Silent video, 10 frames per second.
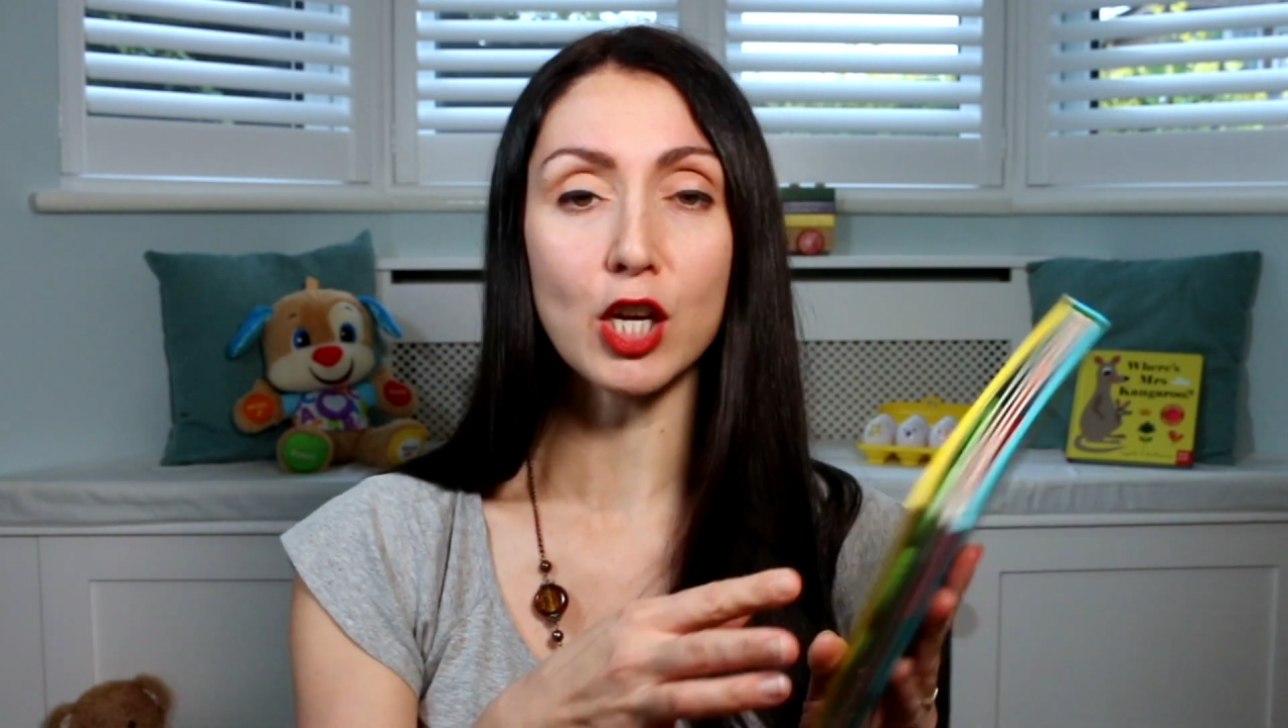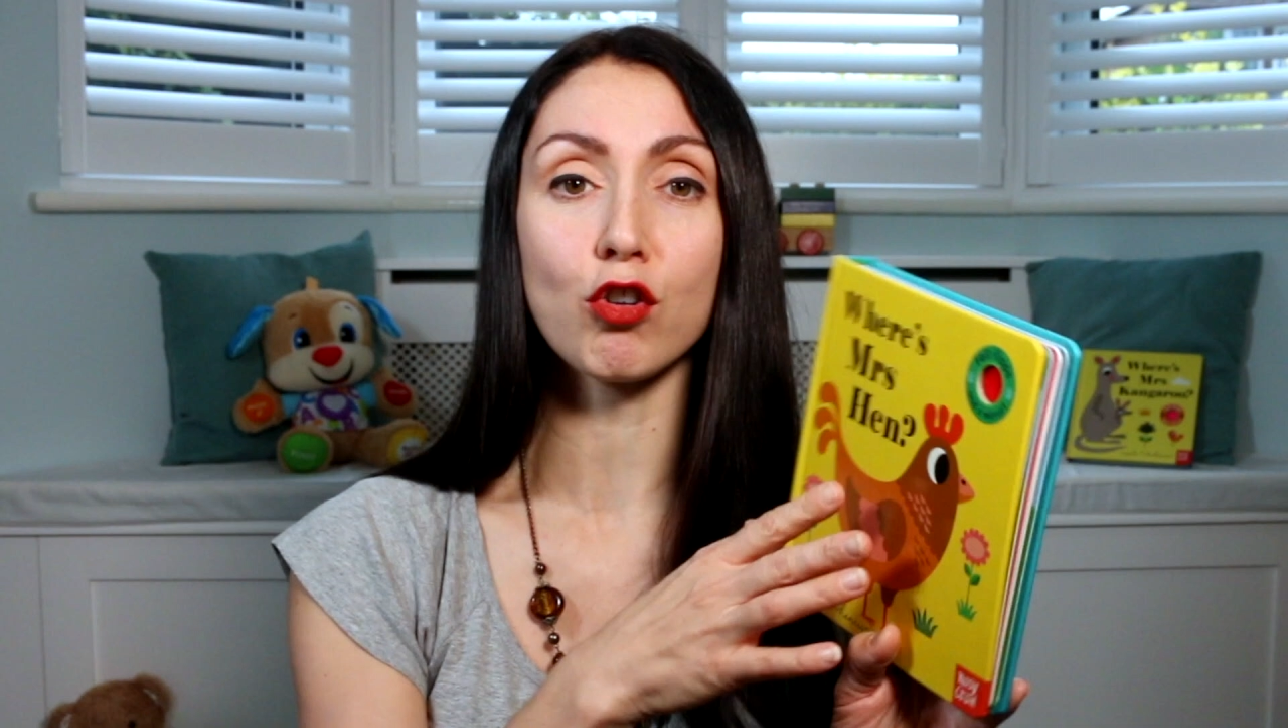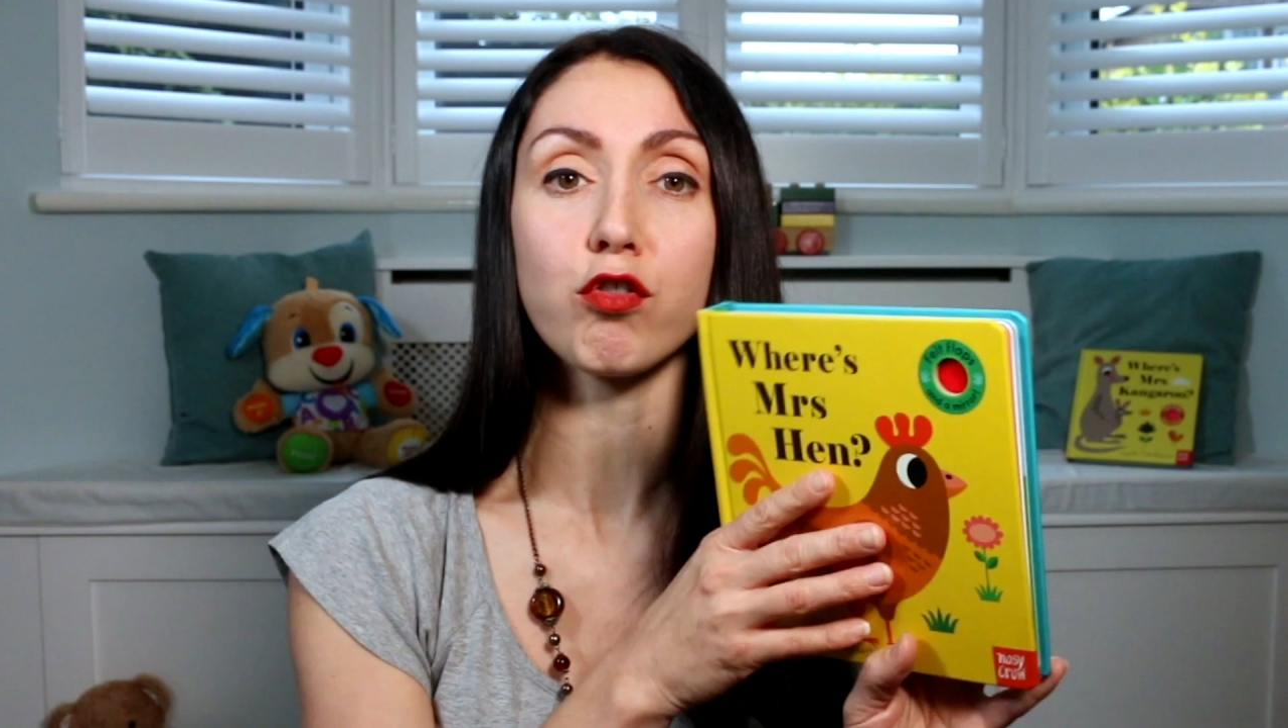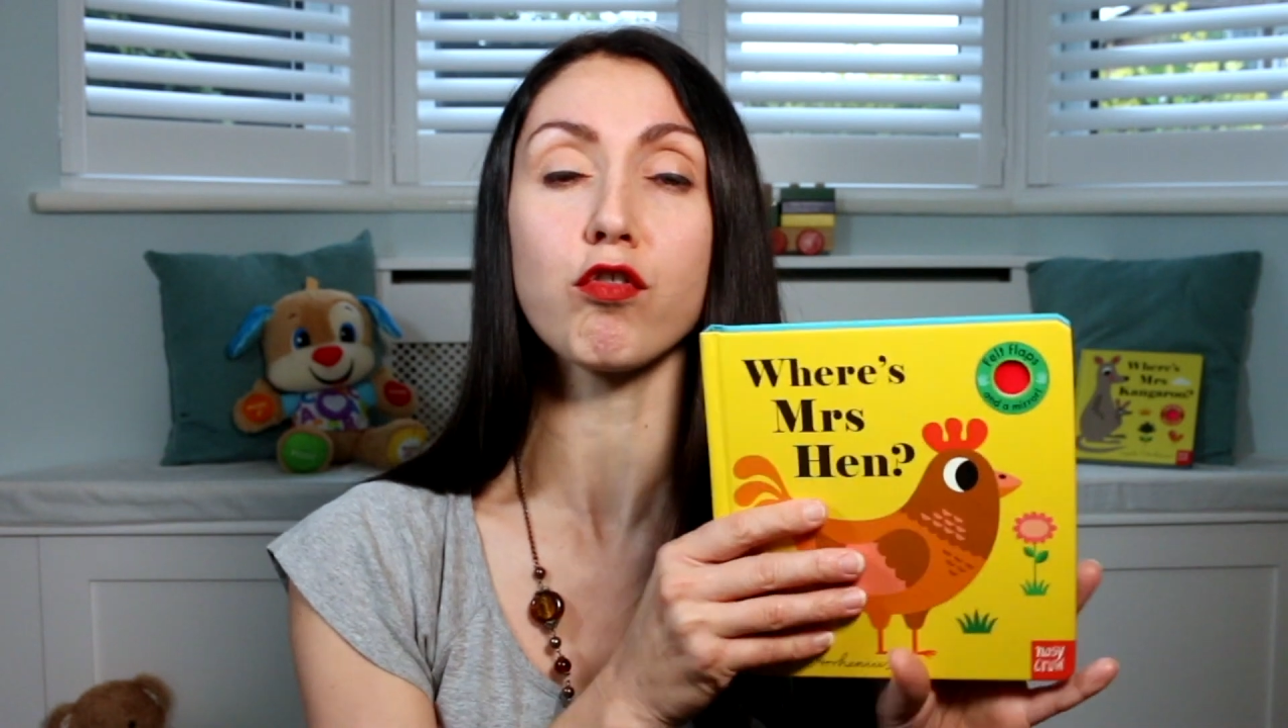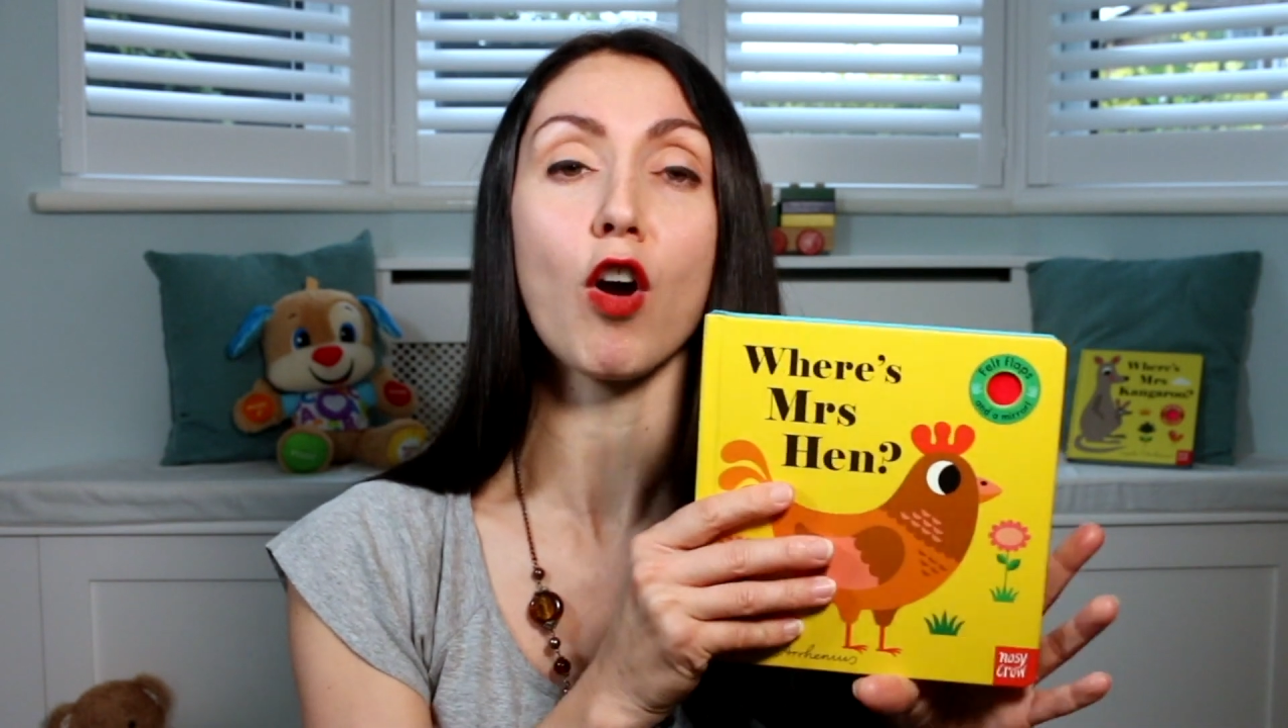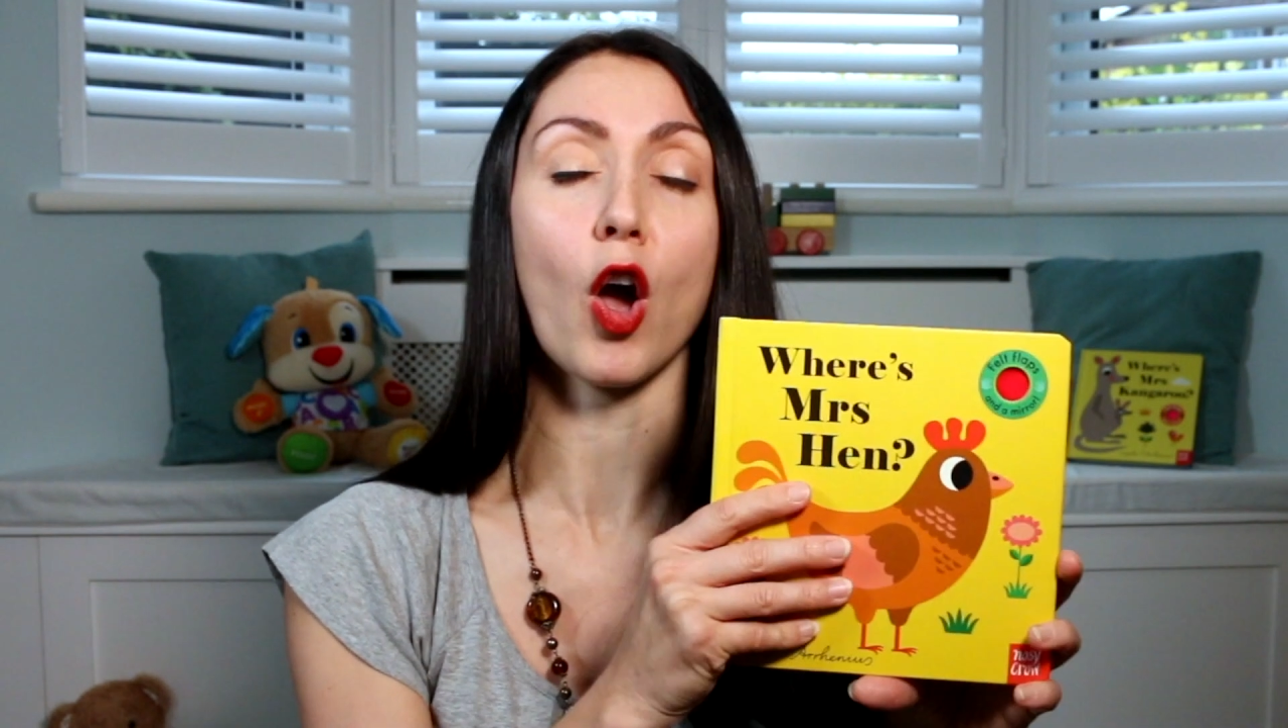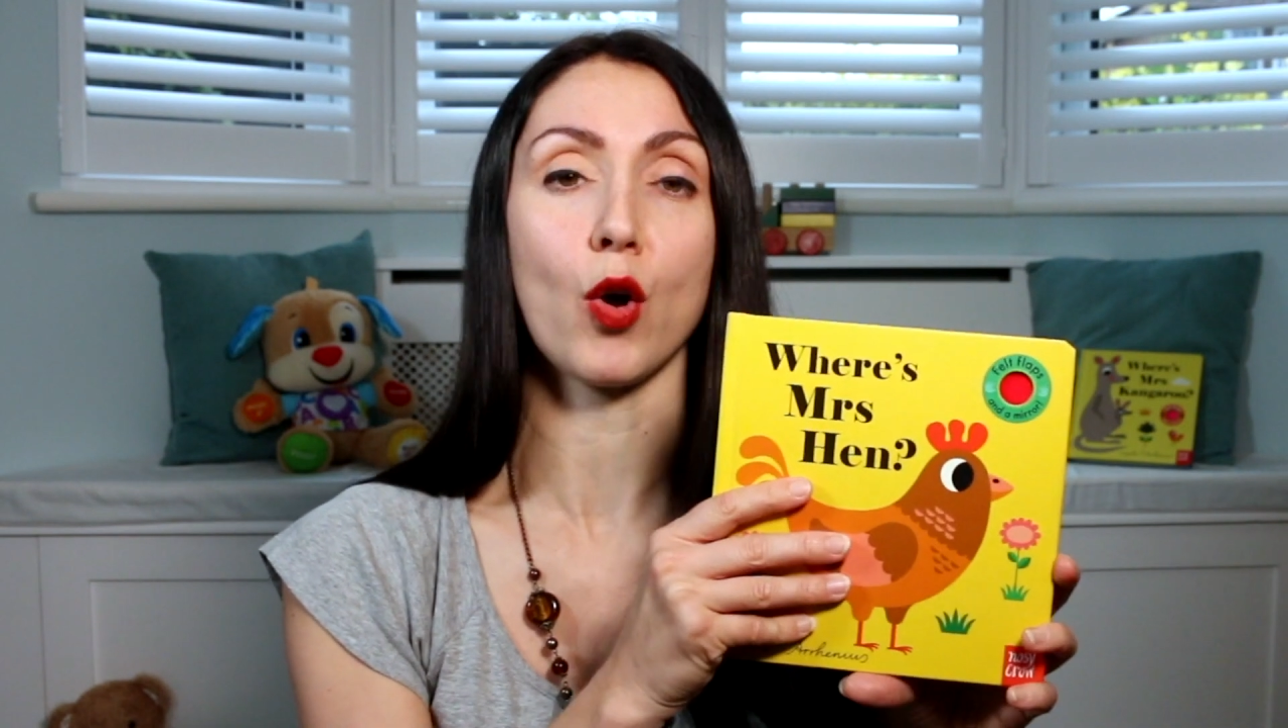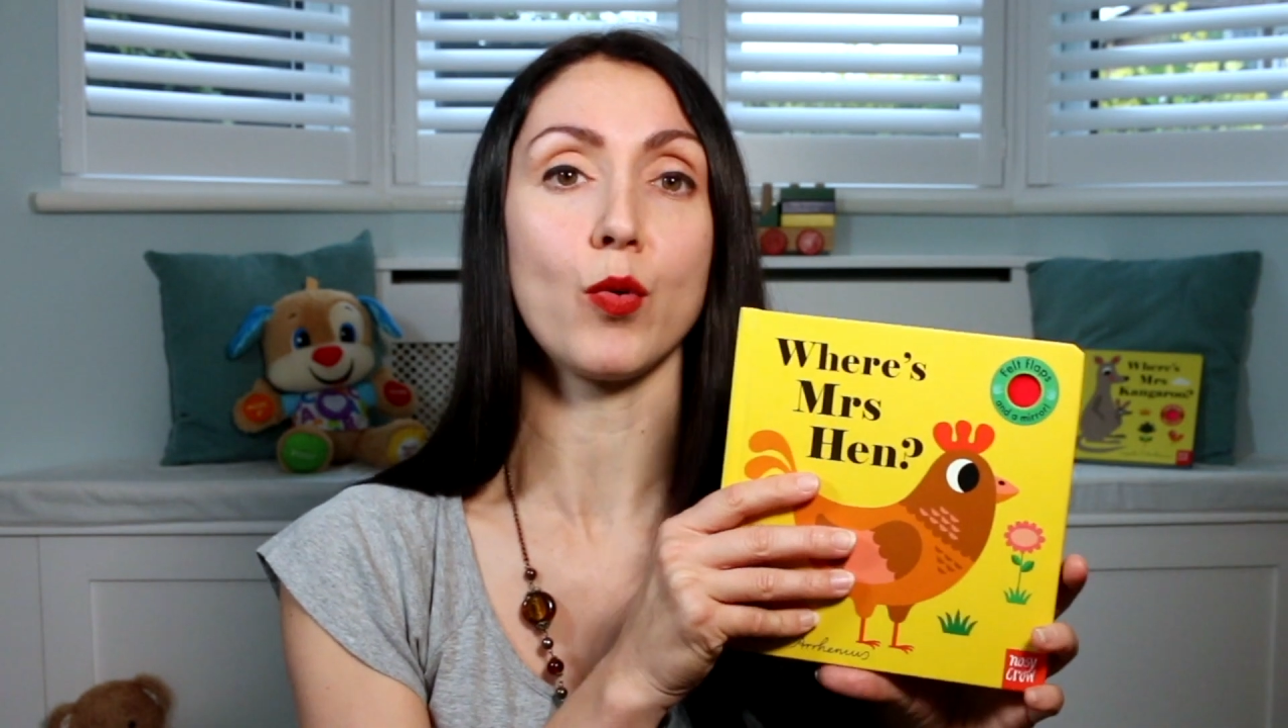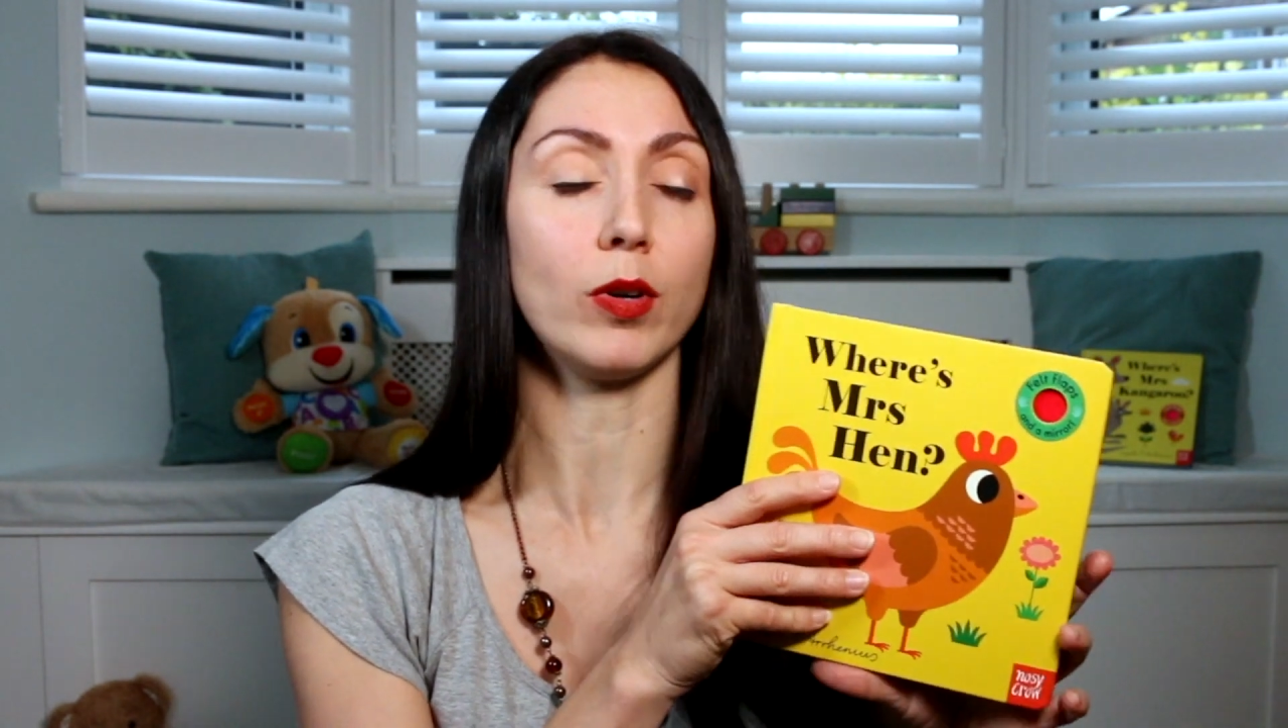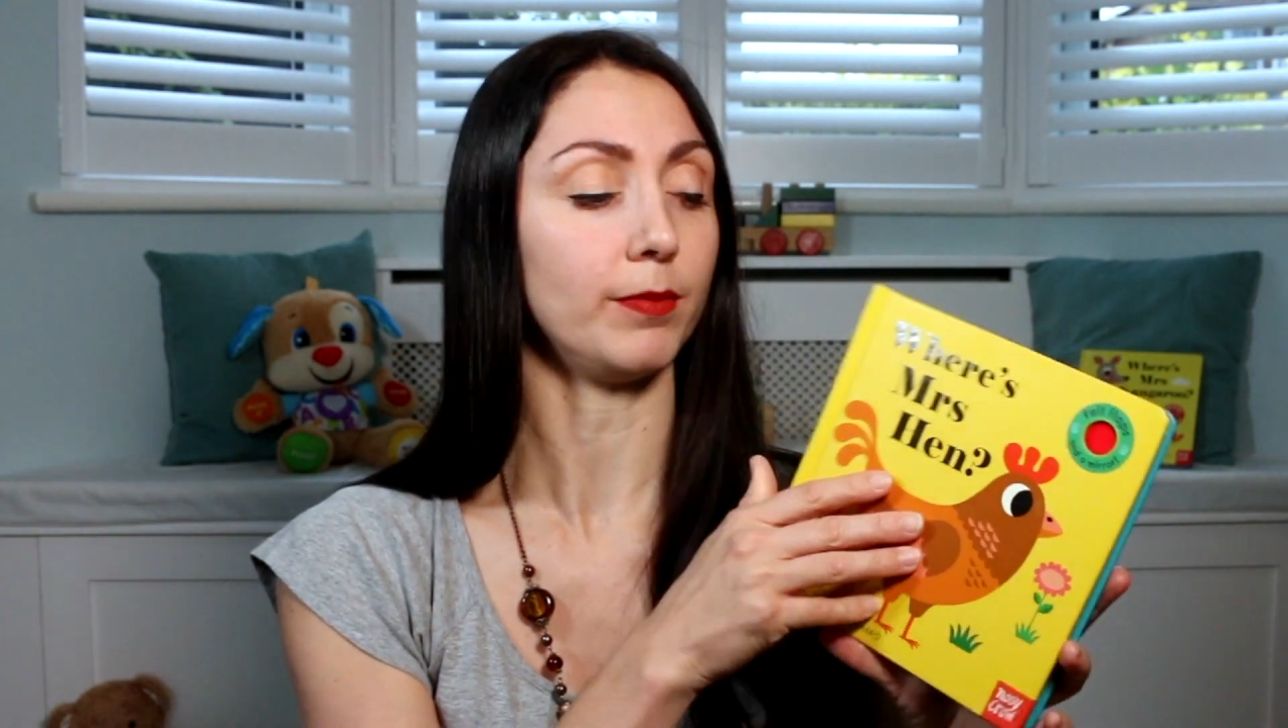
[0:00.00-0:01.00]

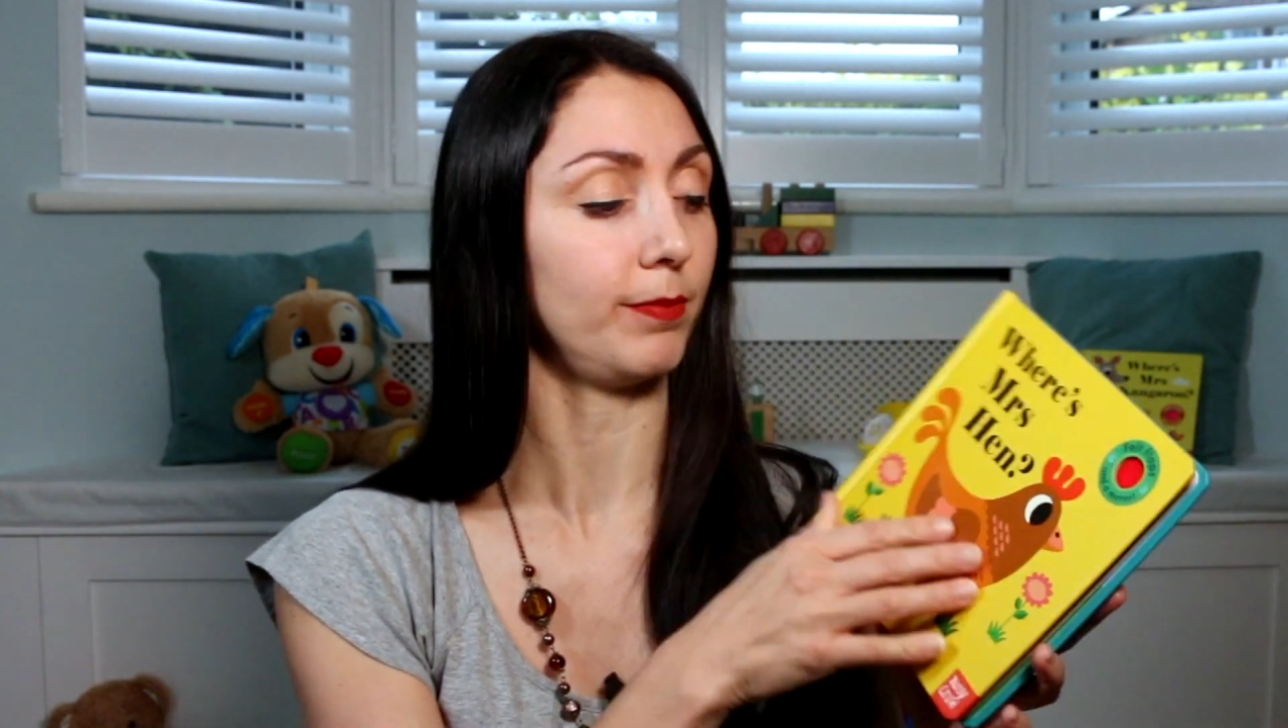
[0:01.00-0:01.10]
Crow,